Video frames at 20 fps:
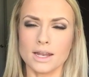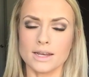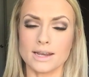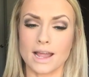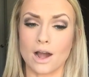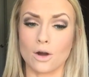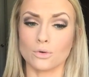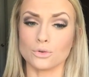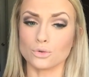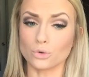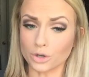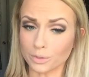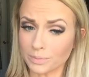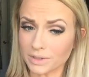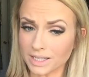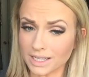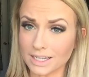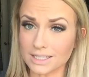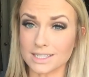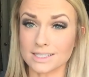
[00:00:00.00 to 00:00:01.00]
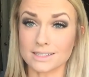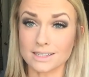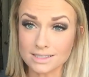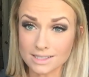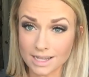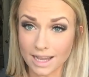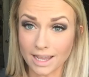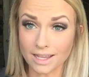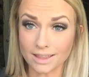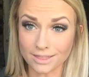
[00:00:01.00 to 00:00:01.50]
Now normally it
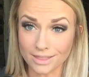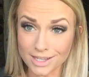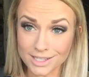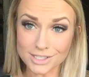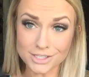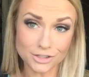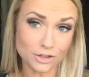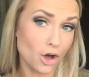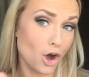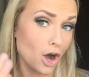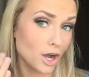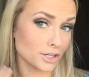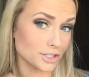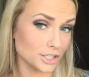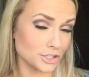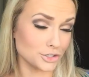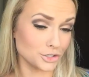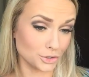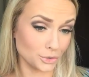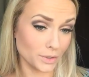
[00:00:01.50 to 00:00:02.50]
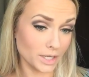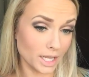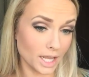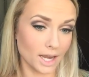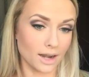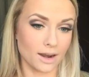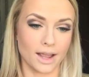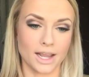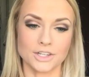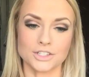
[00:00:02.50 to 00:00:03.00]
doesn't take this long to do
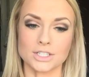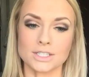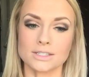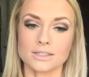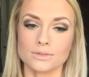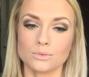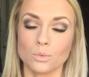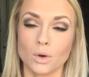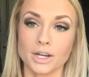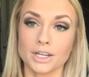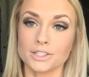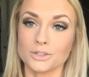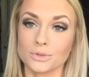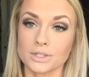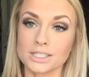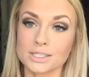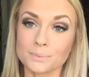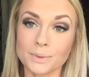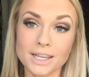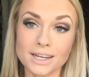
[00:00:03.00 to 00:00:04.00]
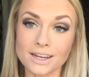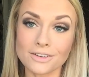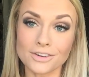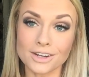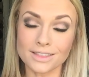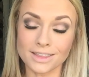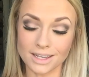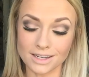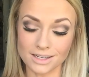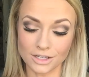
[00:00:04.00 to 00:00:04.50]
it. I just wanted to explain
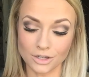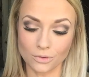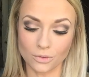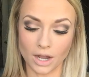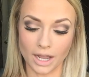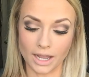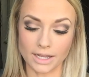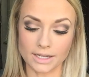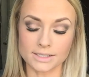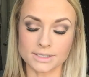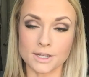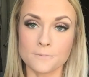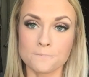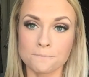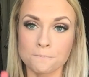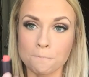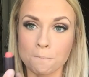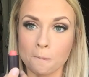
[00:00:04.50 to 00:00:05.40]
everything to you guys.